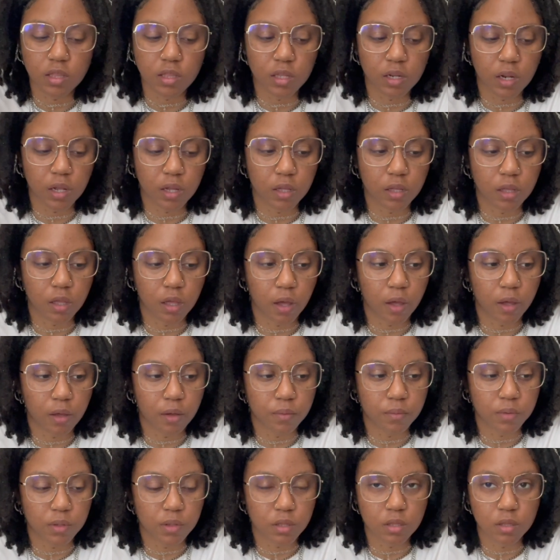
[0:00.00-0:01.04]
that I got
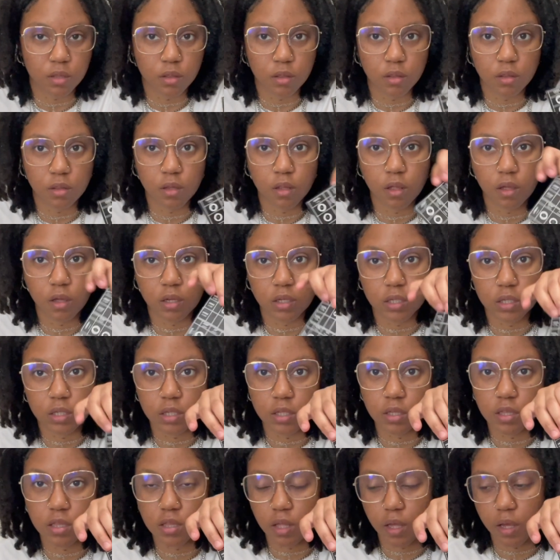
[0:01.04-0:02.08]
was a
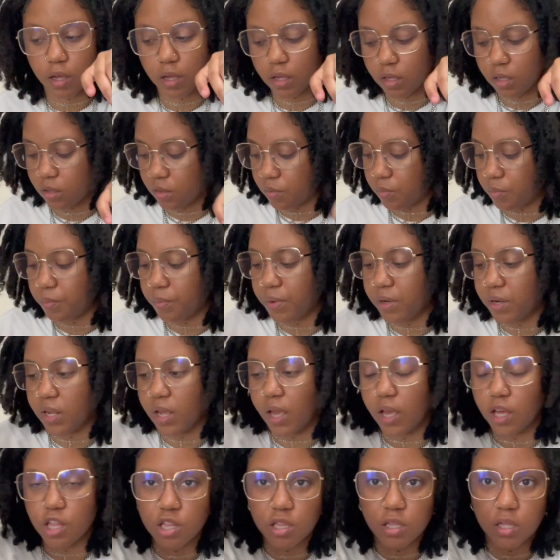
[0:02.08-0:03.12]
good size, but it
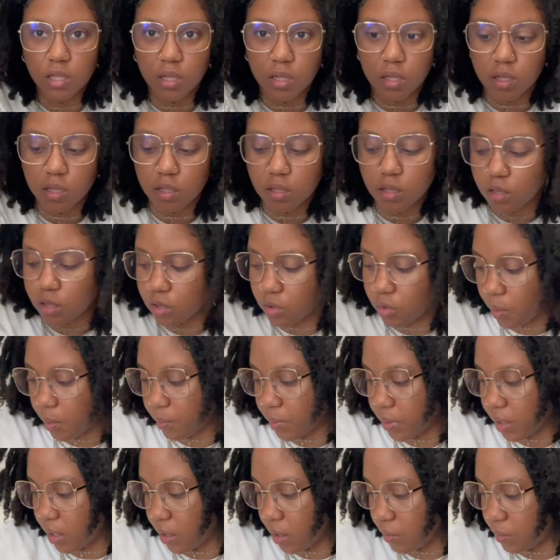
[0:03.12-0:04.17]
actually is, so I'm
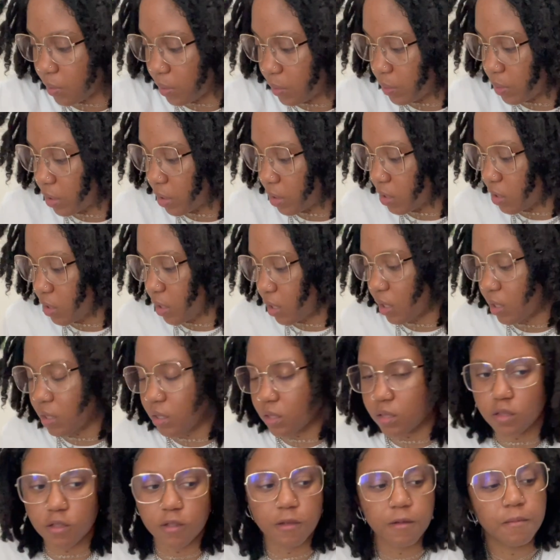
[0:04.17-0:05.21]
glad I went with this
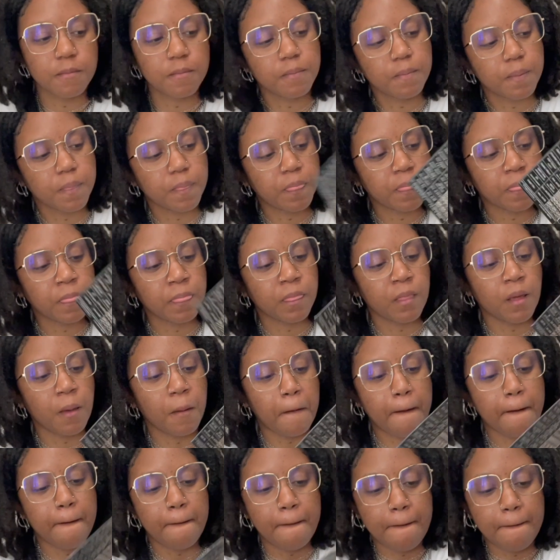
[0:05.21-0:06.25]
size.
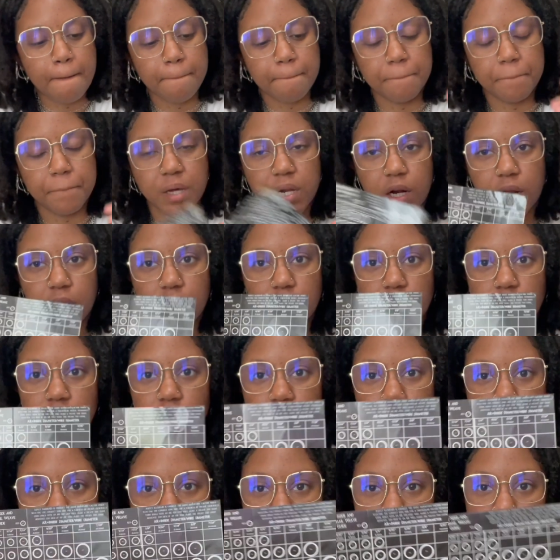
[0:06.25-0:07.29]
But I
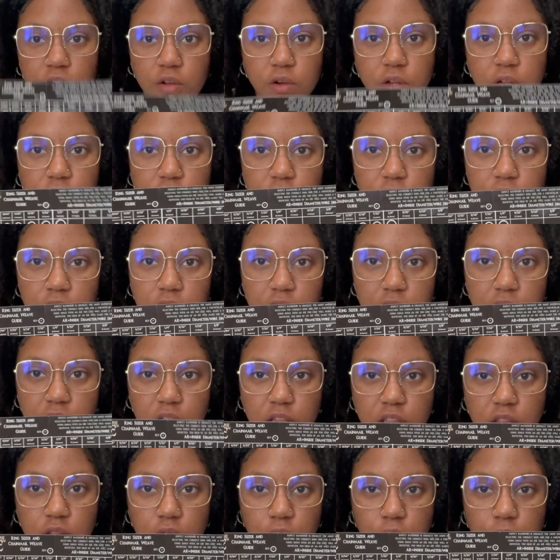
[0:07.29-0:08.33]
can look on here, and
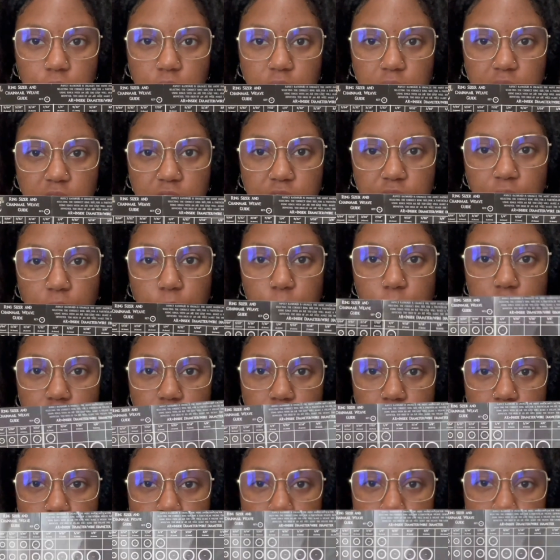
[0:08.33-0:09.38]
so like if I want
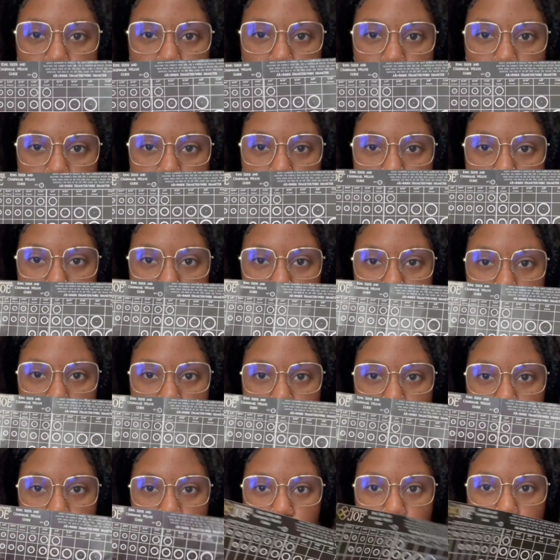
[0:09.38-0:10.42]
some bigger
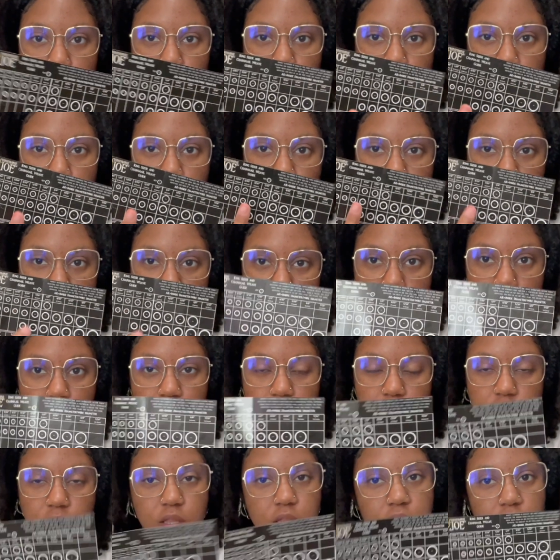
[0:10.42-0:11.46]
rings or smaller
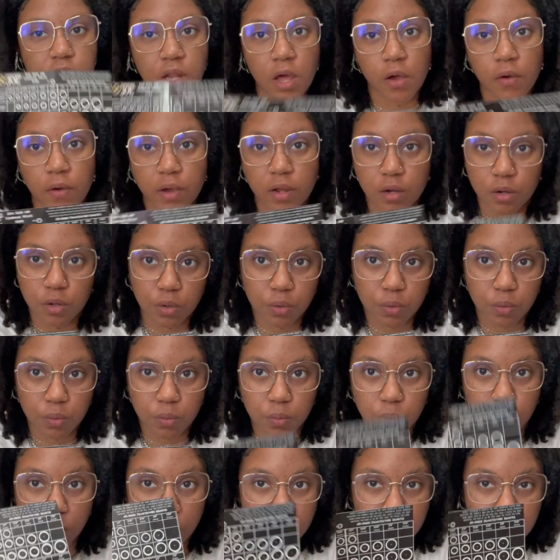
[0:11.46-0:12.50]
rings, now I know
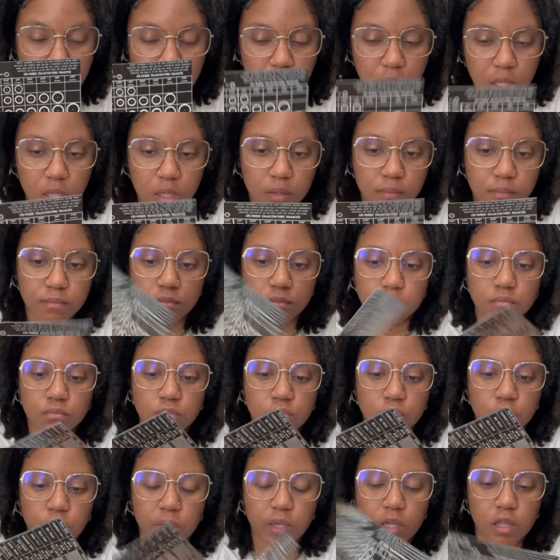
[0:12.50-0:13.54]
what to get.
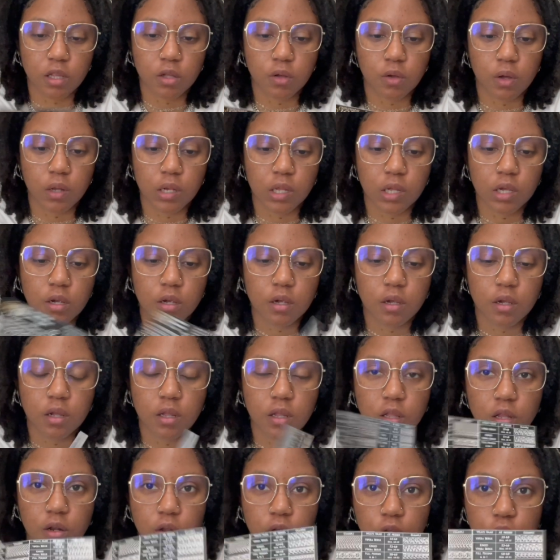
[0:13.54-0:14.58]
So I can look on here, and
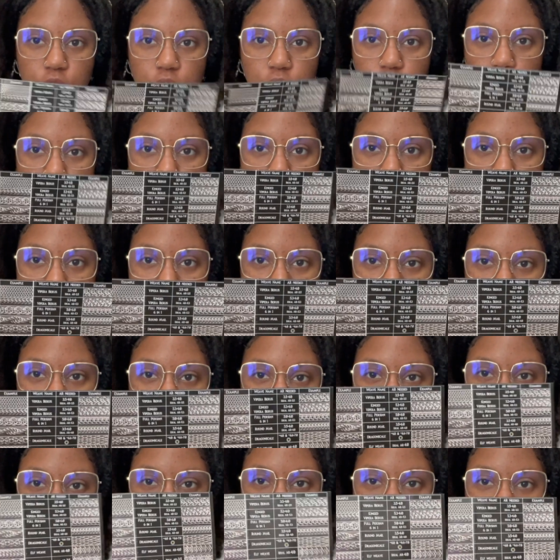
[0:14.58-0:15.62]
then also it tells you
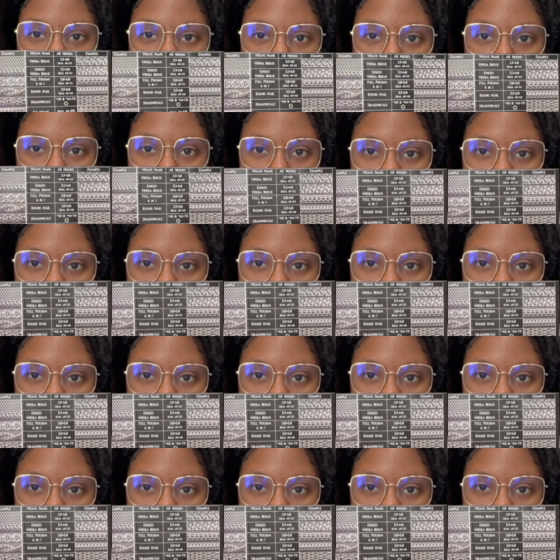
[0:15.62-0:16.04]
the different